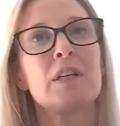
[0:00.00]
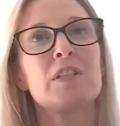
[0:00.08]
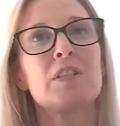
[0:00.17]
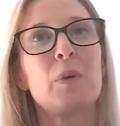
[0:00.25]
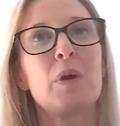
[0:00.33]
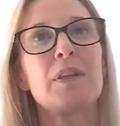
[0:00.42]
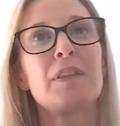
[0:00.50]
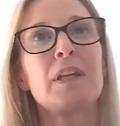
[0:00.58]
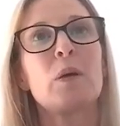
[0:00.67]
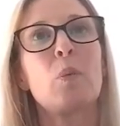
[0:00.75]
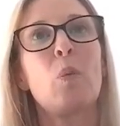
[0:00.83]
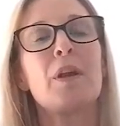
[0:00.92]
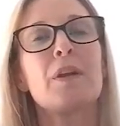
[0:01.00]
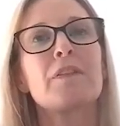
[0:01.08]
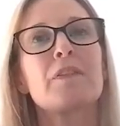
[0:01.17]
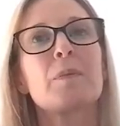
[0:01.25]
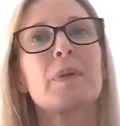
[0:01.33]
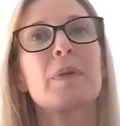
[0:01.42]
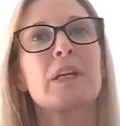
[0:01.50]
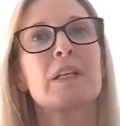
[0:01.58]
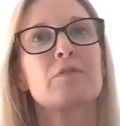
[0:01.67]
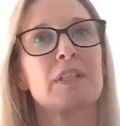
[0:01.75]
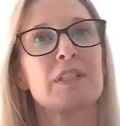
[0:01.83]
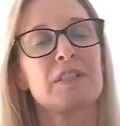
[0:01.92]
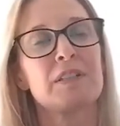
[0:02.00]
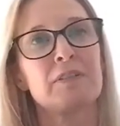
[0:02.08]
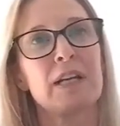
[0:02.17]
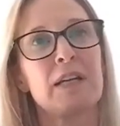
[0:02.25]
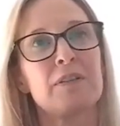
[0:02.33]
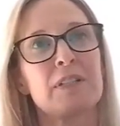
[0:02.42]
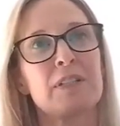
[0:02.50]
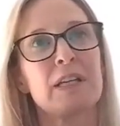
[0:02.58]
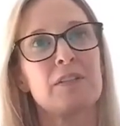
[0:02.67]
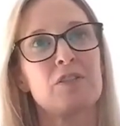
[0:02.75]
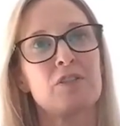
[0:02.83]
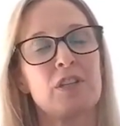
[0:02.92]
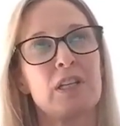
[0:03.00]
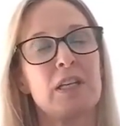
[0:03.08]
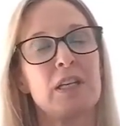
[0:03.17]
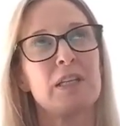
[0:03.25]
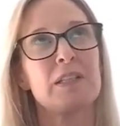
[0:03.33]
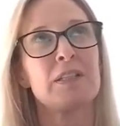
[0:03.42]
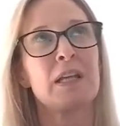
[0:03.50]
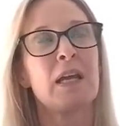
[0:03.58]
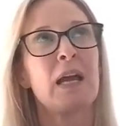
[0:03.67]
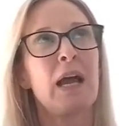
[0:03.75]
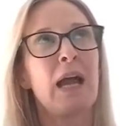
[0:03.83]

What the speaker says: So I think one of the biggest risks around ESG is